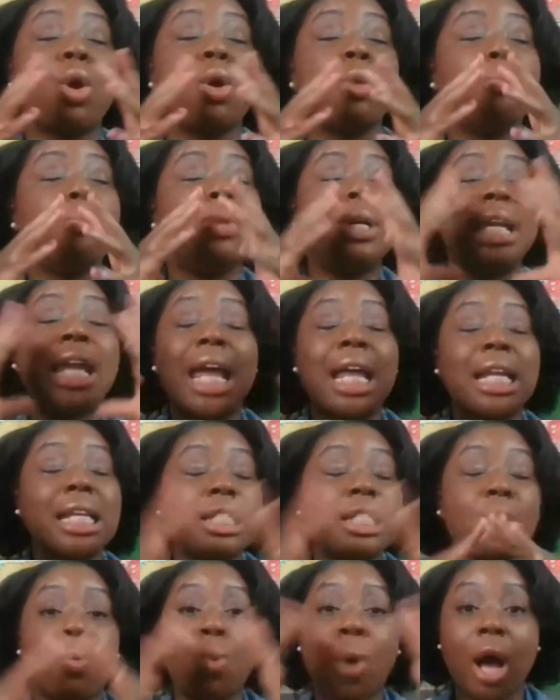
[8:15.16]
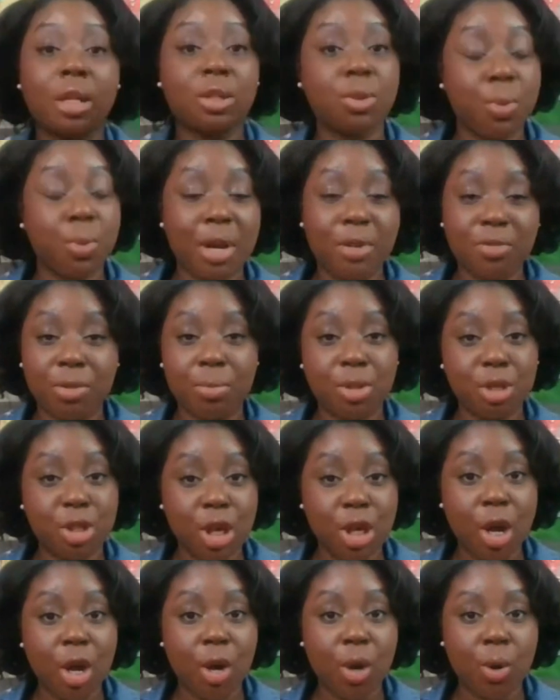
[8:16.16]
bananas and walked away from the
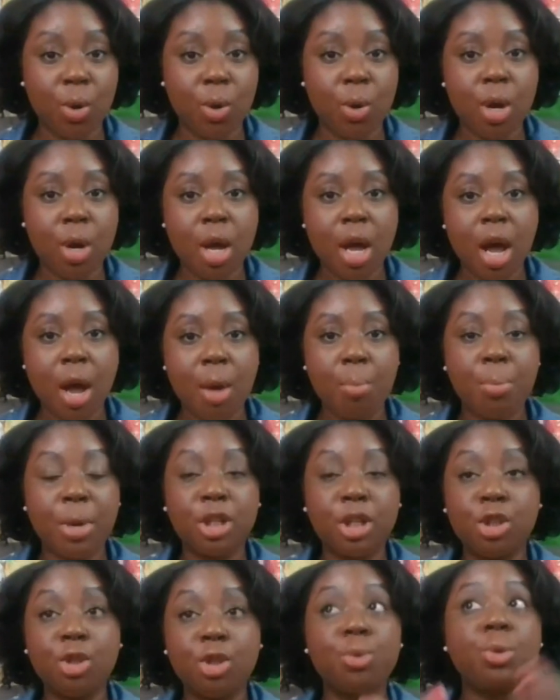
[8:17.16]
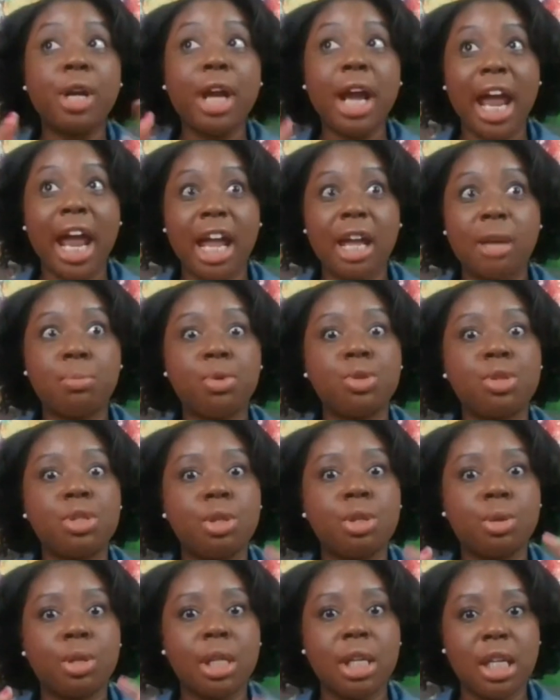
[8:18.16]
show. But you mm-hmm. were able
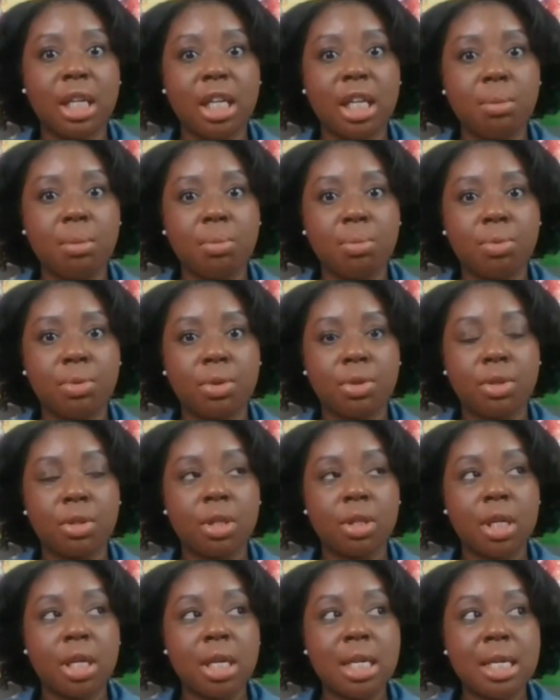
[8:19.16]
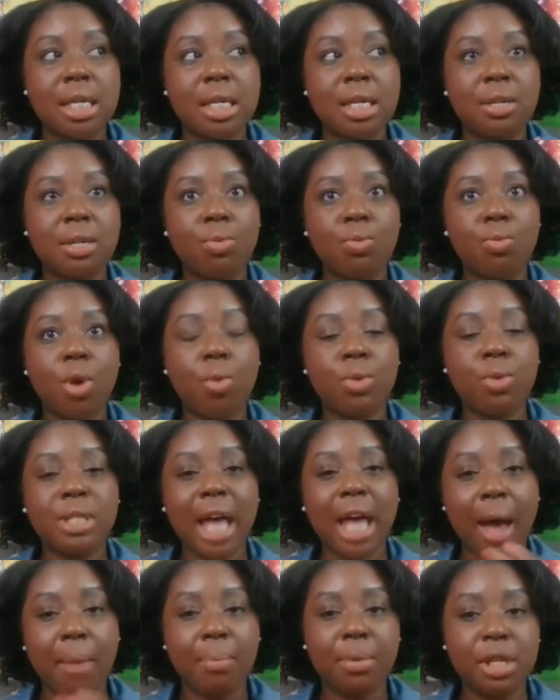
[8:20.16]
to keep what was
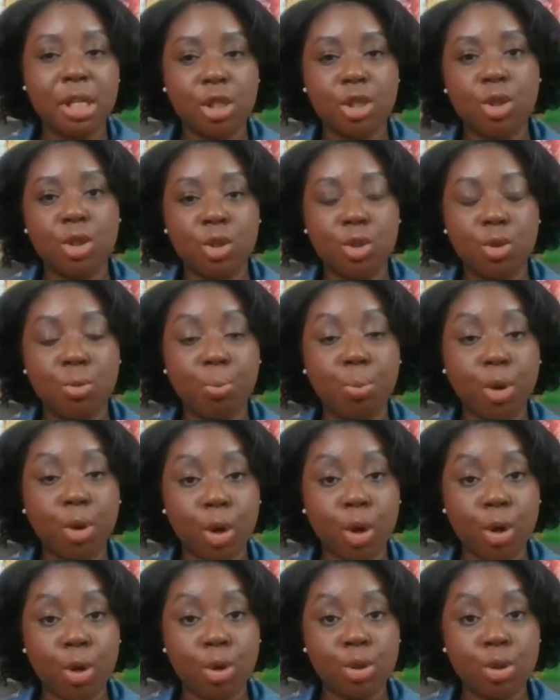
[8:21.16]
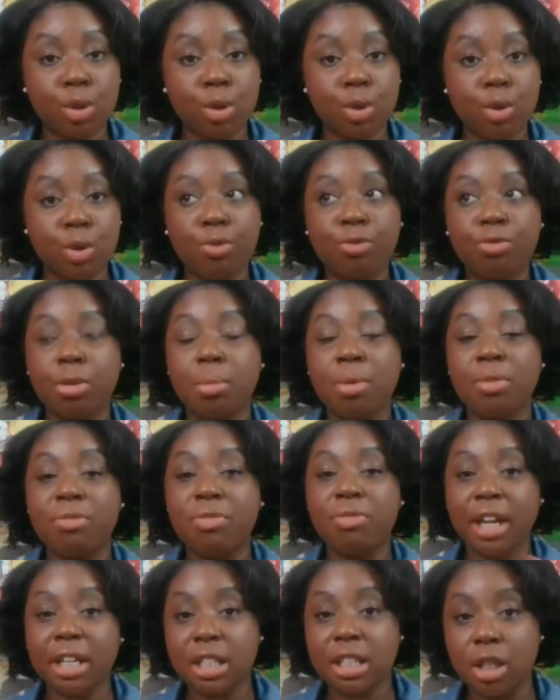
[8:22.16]
happening to you personal from
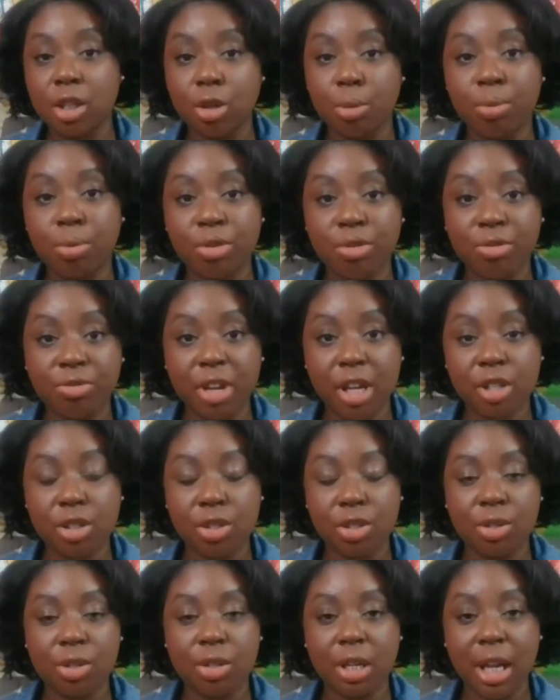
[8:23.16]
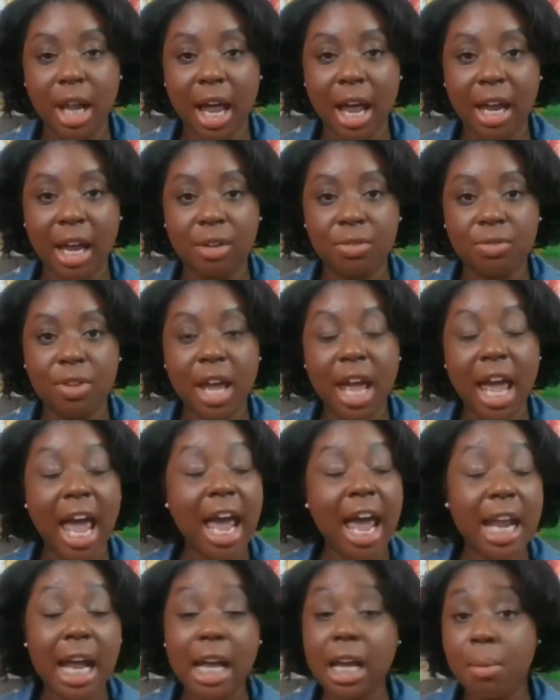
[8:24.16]
affecting your professional life.
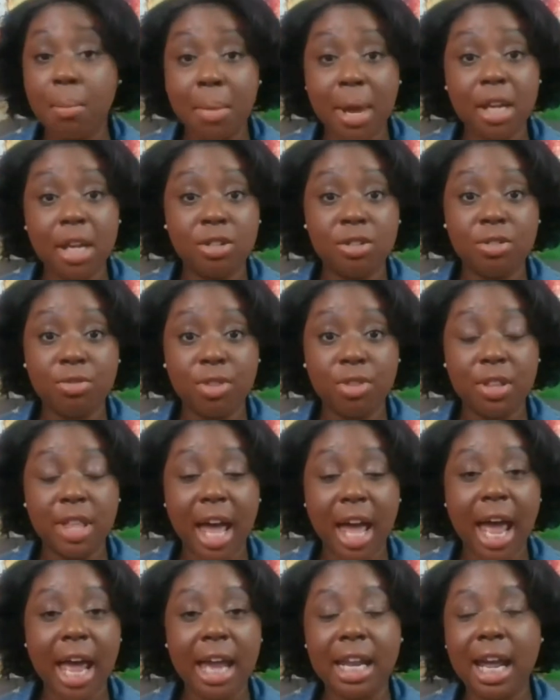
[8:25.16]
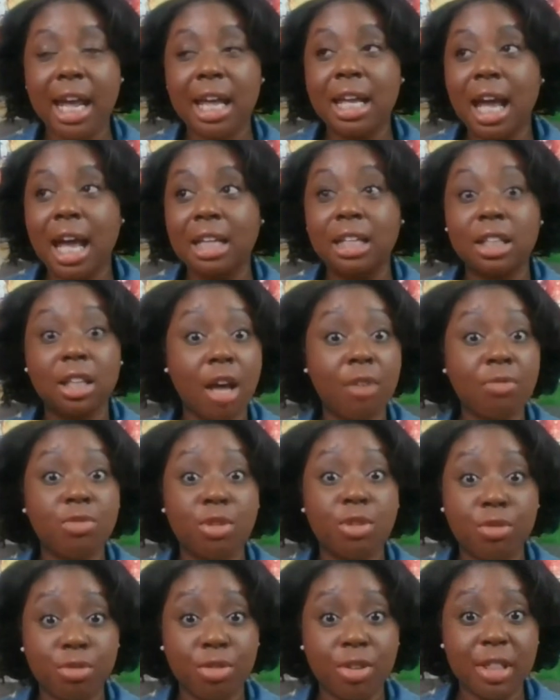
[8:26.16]
And I commend you for that. And I love you
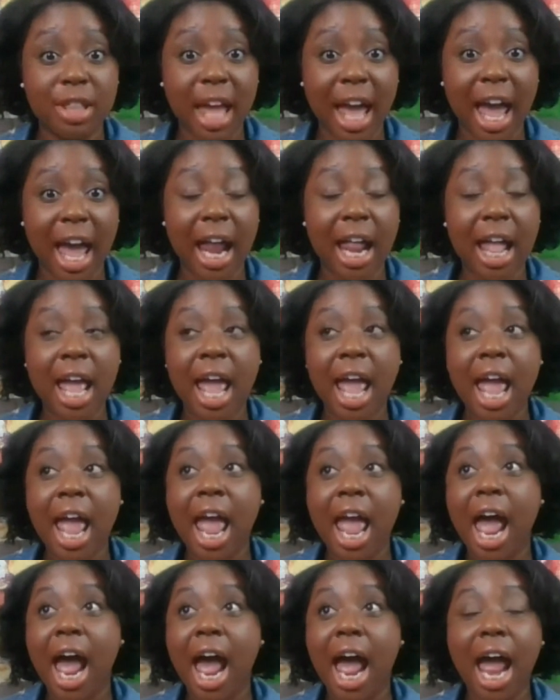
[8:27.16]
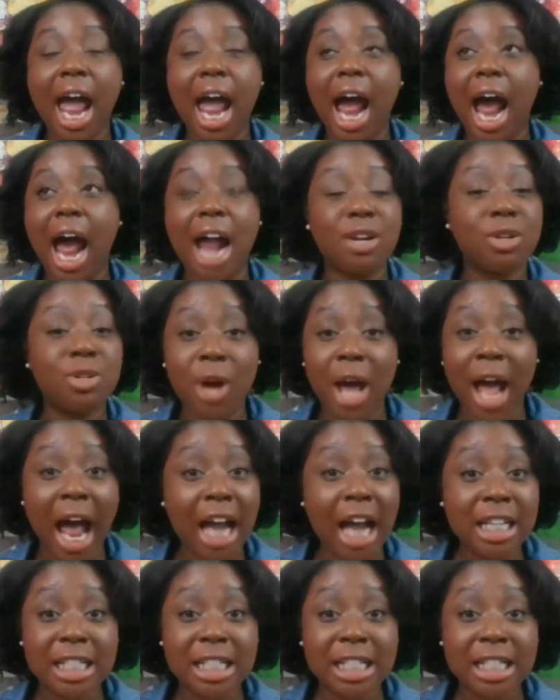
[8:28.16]
for that. I don't know how you